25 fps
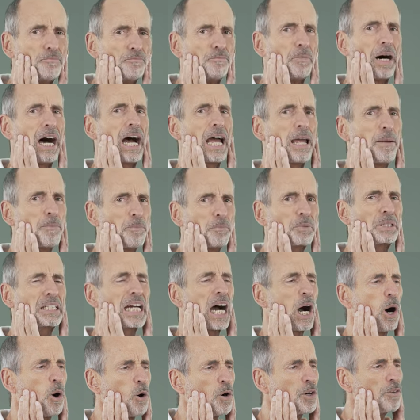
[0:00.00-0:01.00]
back here
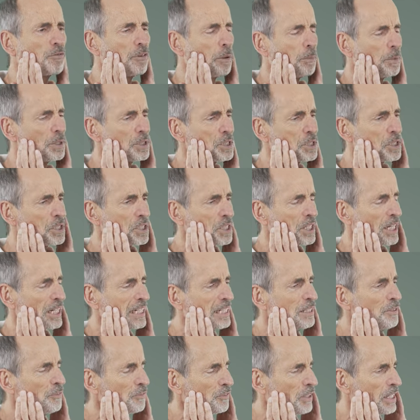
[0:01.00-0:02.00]
whenever you chew.
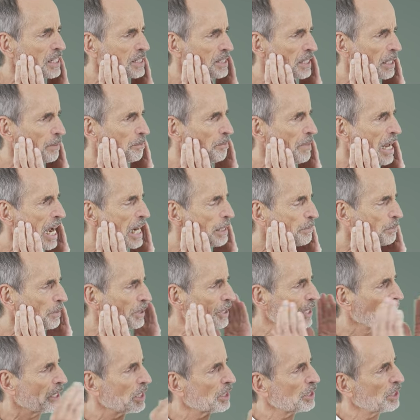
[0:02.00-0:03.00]

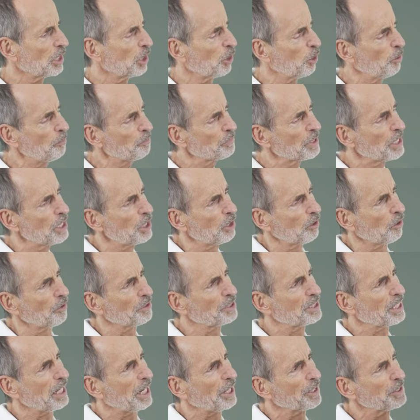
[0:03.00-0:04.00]
Put your finger on it
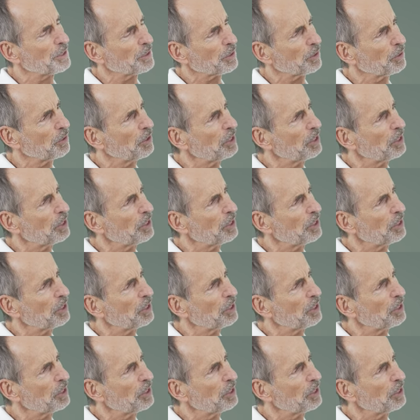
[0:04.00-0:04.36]
to feel it.